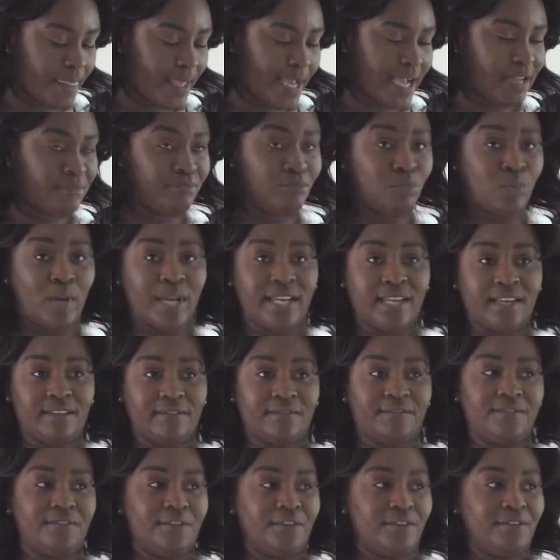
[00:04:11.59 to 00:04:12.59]
and waiting
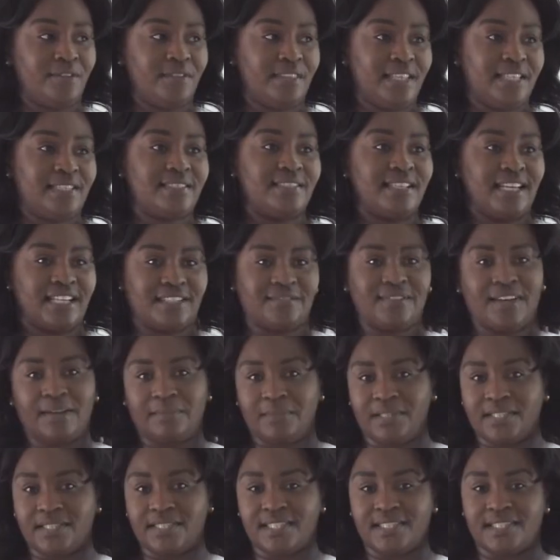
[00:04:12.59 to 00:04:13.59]
for this next
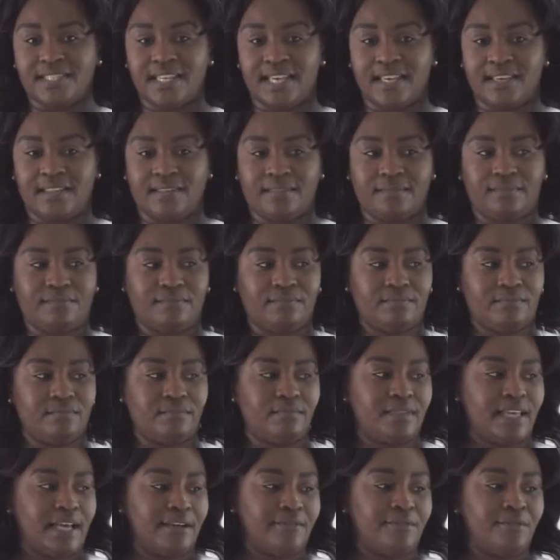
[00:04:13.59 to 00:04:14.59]
family to say
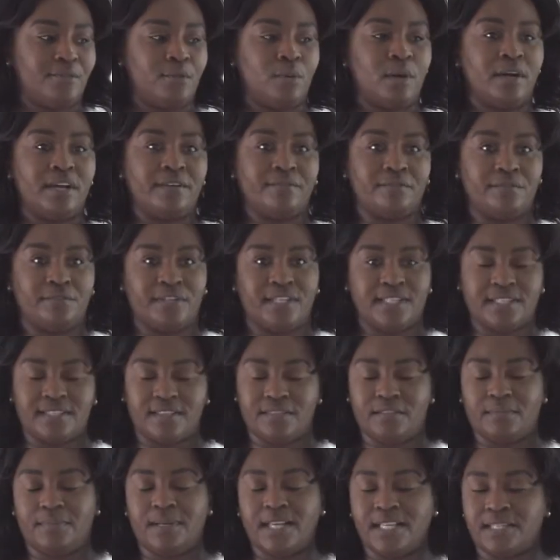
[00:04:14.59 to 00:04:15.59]
that for whatever
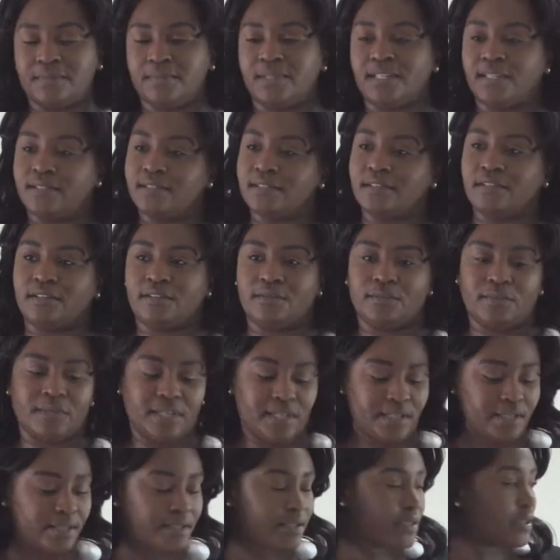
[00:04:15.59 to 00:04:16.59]
reason the placement isn't going to
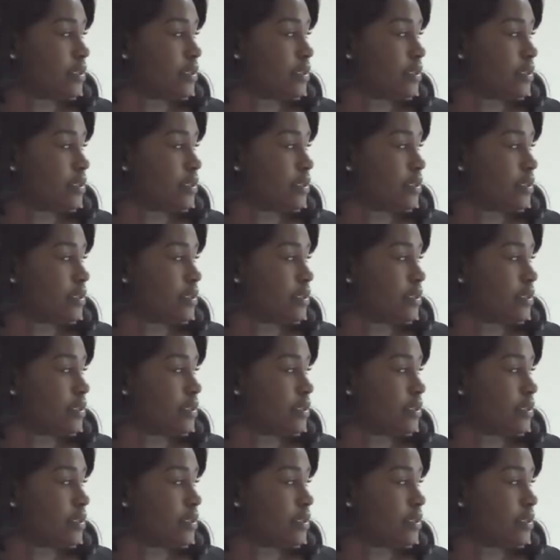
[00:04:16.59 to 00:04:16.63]
work.